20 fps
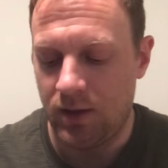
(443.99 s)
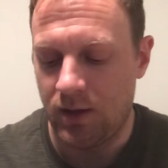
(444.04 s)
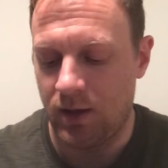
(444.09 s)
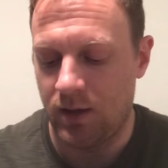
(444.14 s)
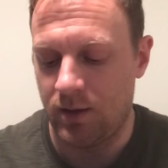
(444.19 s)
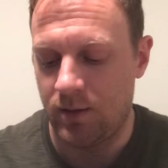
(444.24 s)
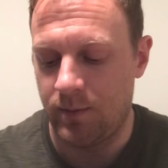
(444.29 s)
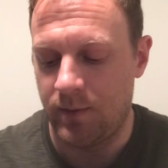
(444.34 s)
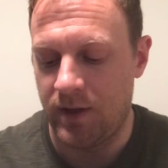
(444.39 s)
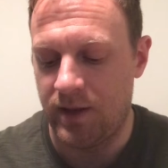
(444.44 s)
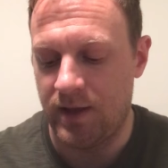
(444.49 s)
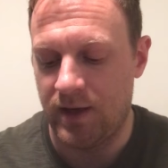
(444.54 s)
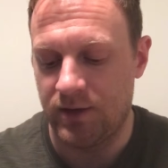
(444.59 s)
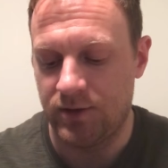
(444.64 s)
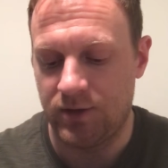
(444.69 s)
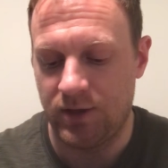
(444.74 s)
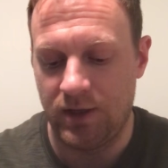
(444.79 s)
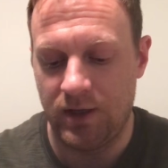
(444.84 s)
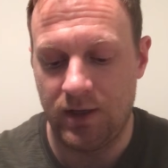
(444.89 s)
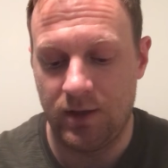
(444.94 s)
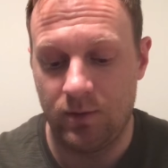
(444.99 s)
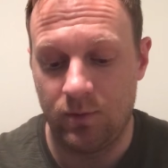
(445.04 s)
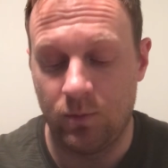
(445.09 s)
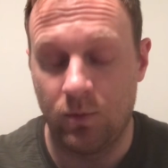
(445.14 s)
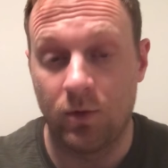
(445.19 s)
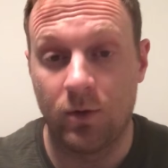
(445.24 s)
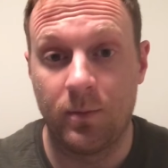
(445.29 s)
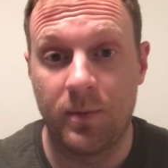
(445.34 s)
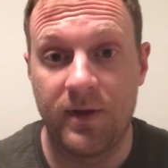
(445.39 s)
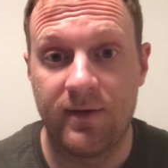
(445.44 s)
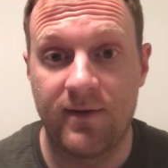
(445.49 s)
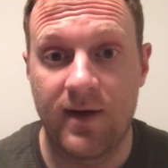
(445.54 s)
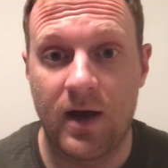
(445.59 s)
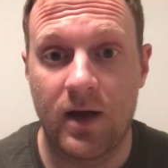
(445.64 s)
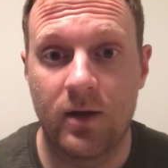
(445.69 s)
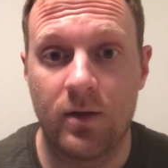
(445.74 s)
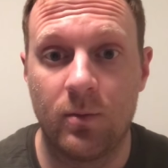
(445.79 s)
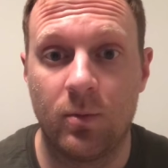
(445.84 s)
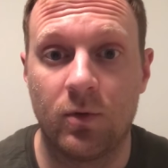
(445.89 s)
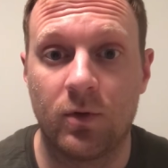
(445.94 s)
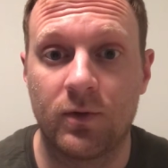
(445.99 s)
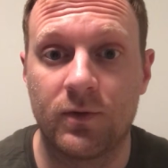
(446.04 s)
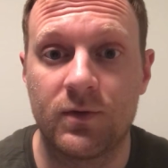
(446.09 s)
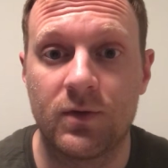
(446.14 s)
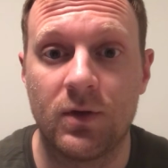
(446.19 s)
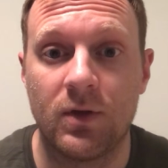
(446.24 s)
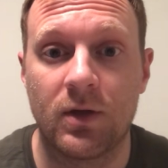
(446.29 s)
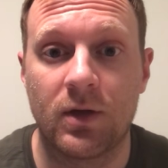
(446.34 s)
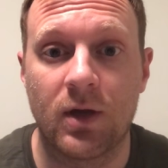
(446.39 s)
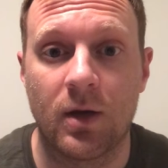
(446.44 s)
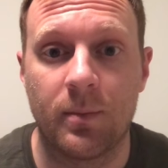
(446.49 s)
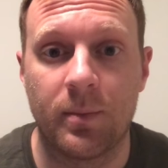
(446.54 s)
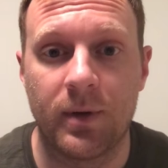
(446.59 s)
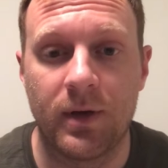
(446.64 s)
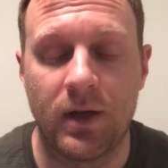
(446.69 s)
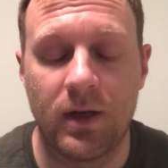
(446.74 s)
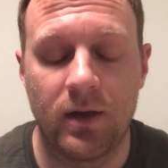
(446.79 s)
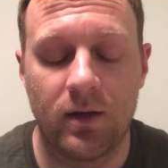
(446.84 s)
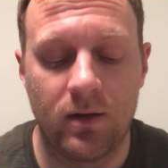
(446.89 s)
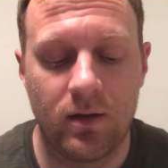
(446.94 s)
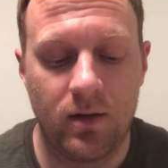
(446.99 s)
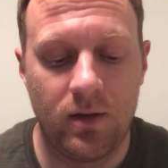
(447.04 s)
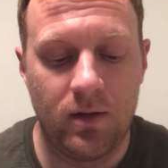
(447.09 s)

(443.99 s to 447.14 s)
and that she will be valuable to the company,